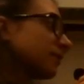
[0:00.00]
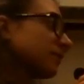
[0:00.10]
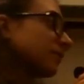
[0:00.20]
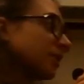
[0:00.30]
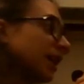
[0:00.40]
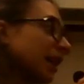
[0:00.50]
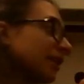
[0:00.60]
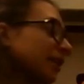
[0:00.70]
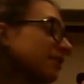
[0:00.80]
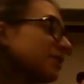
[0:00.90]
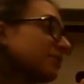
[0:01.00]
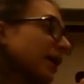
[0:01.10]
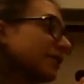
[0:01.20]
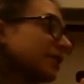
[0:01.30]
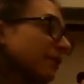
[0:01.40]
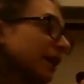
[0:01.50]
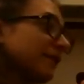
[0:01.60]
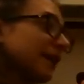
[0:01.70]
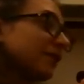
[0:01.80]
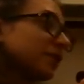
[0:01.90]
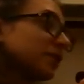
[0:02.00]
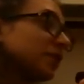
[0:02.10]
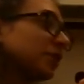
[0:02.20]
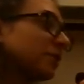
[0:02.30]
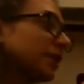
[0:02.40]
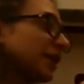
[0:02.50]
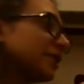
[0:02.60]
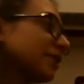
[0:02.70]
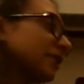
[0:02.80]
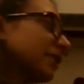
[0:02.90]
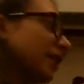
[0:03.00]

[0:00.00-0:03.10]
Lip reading: which is actually my favorite, deglutination.